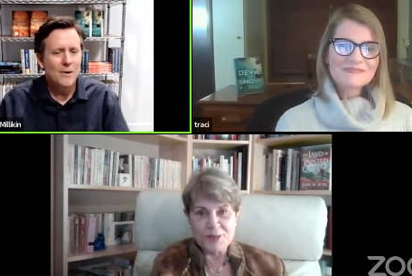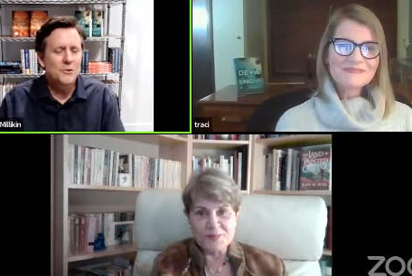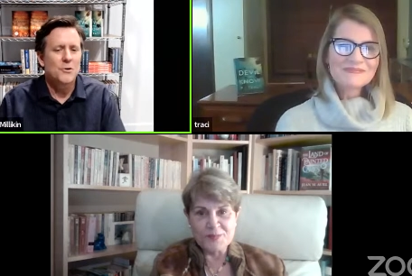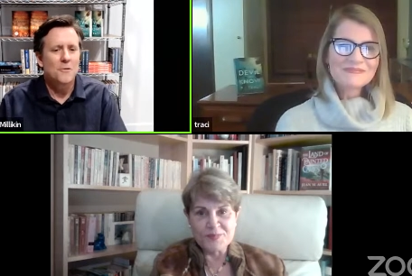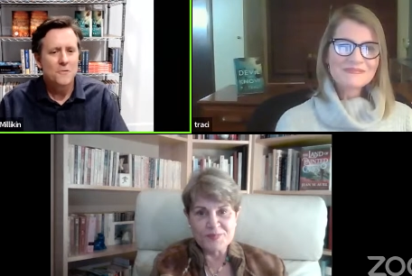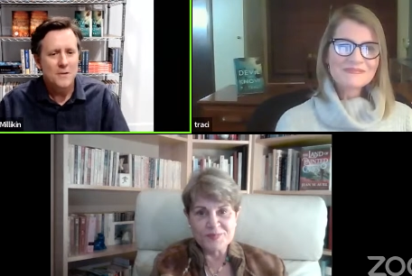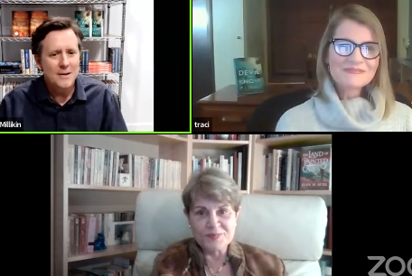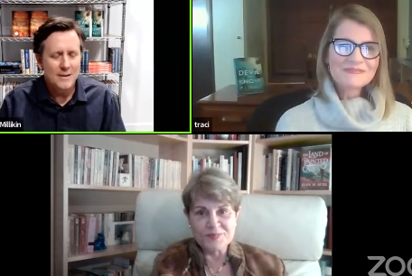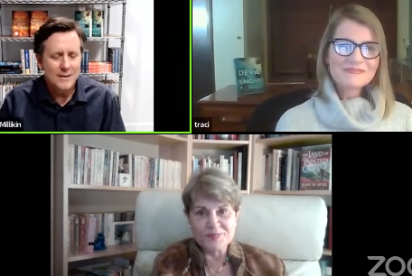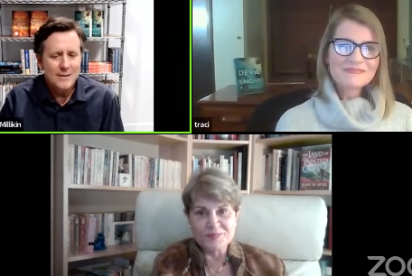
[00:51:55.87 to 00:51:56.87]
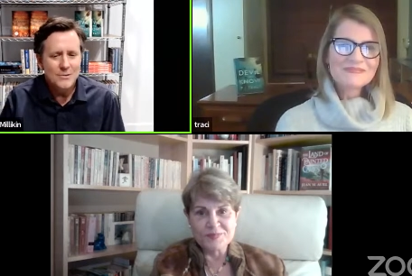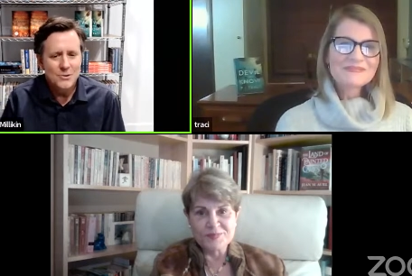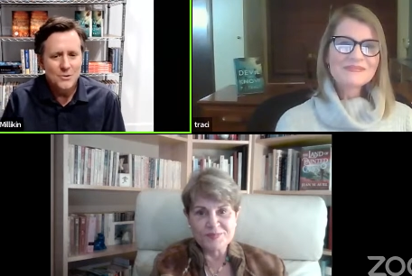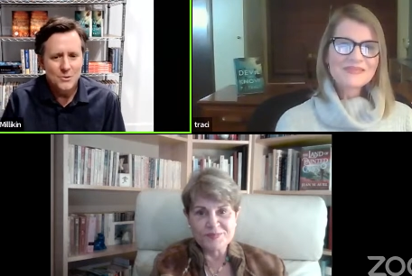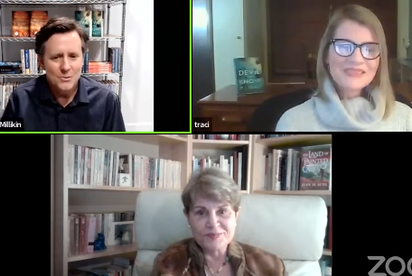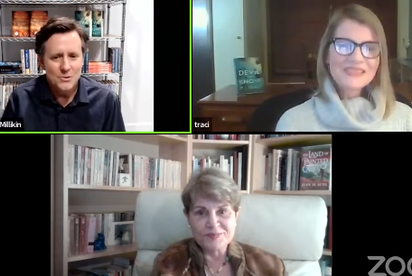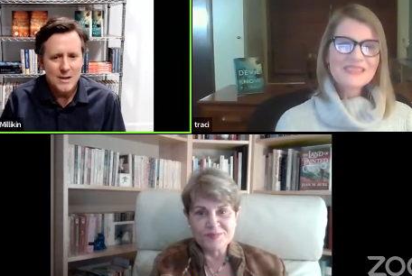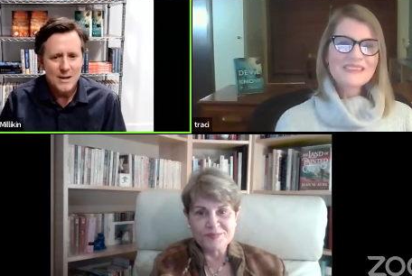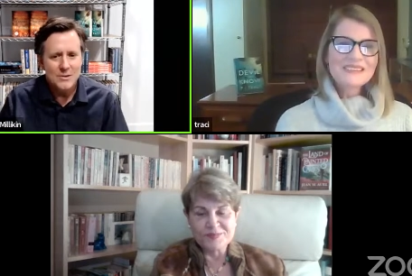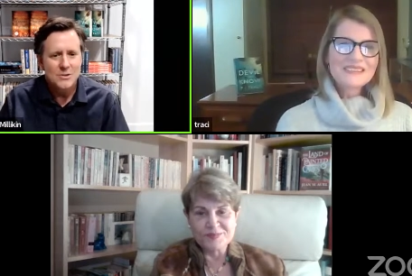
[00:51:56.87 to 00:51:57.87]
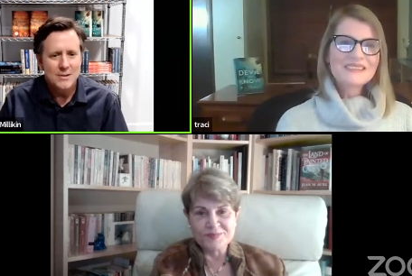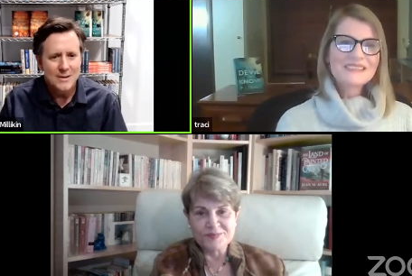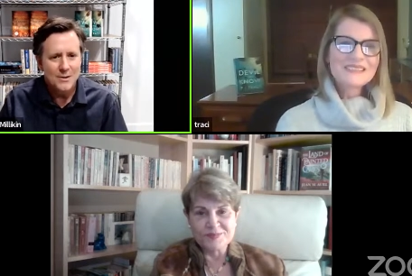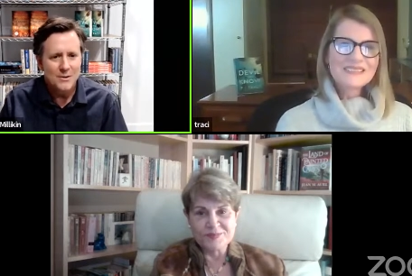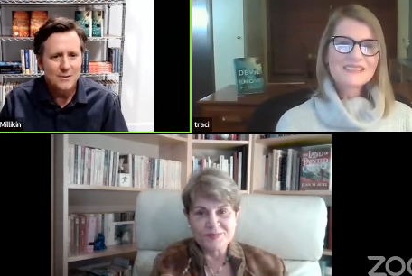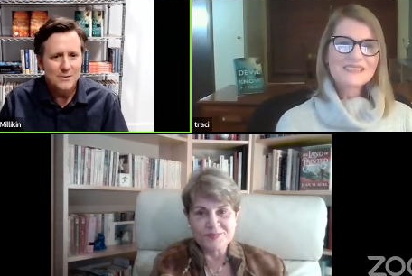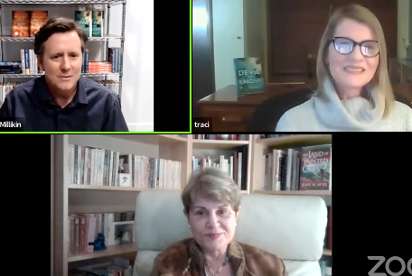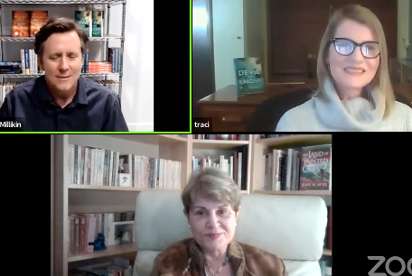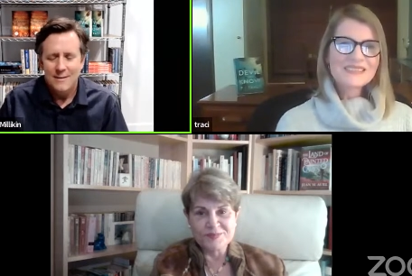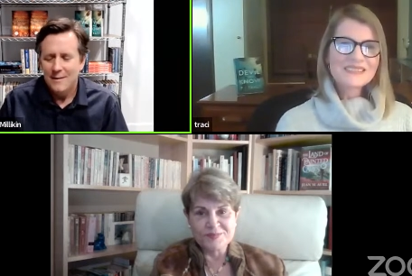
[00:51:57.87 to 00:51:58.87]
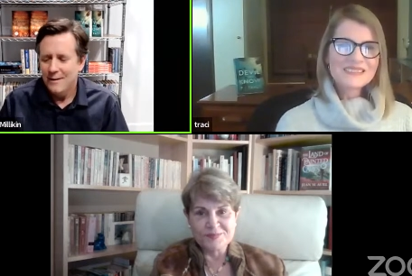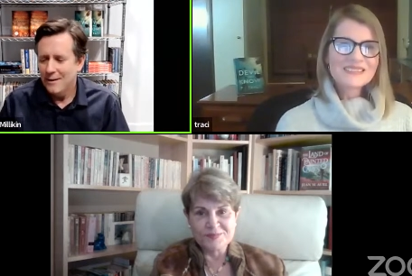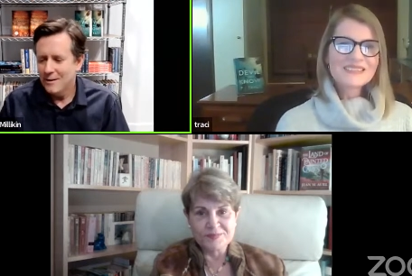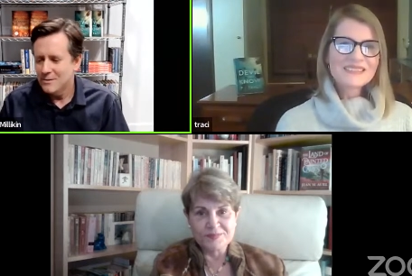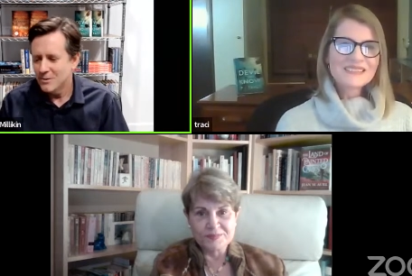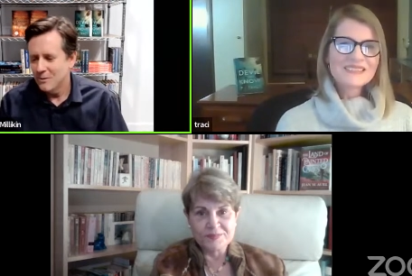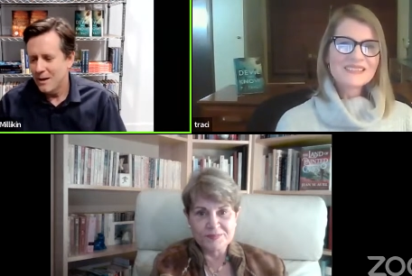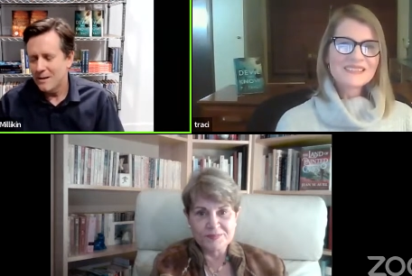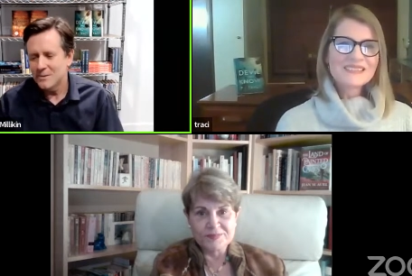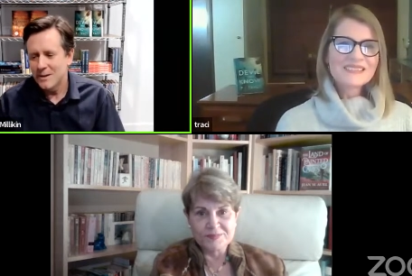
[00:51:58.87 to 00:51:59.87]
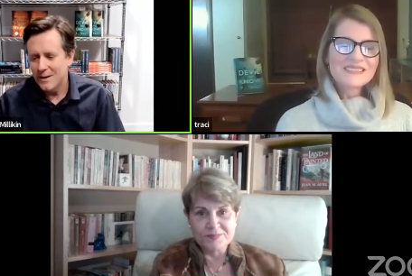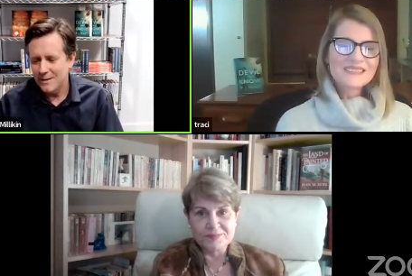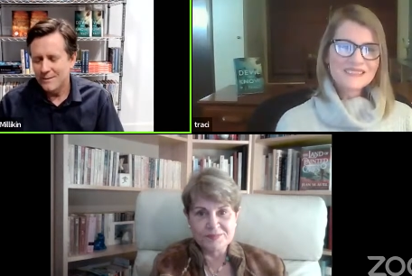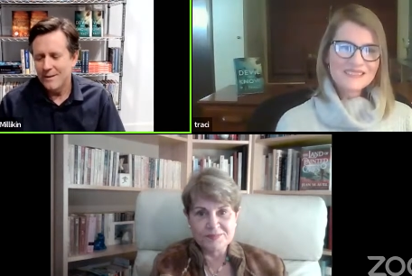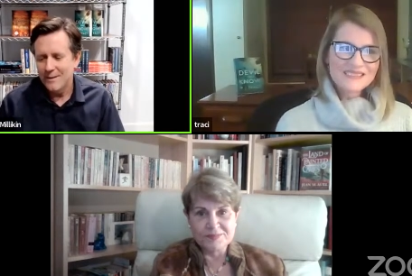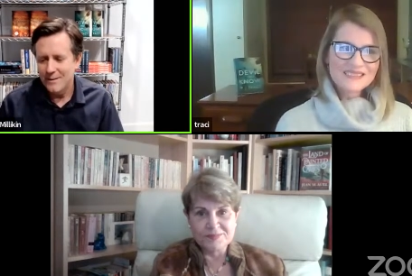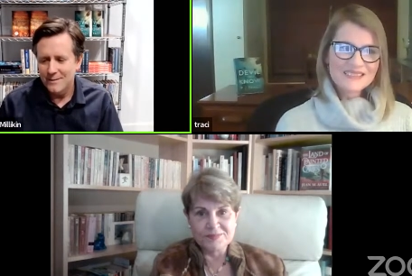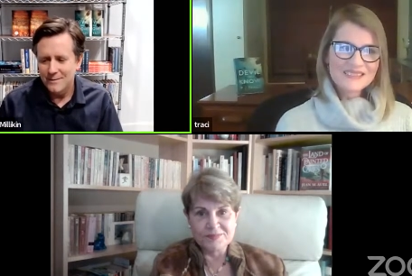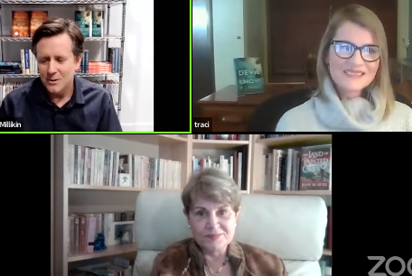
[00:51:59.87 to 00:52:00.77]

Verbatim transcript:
Speaker 1: retrofitted yeah. into stage theaters. And so last night, uh,